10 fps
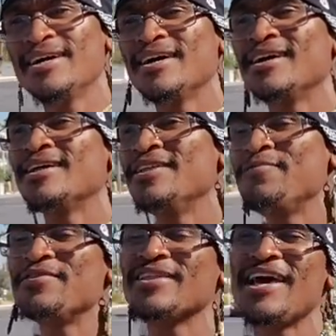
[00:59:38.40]
uh,
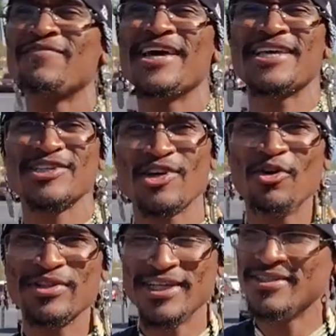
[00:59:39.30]
living your life like it's
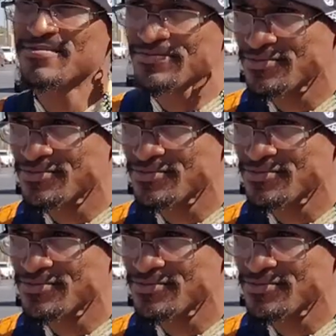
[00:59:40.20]
golden,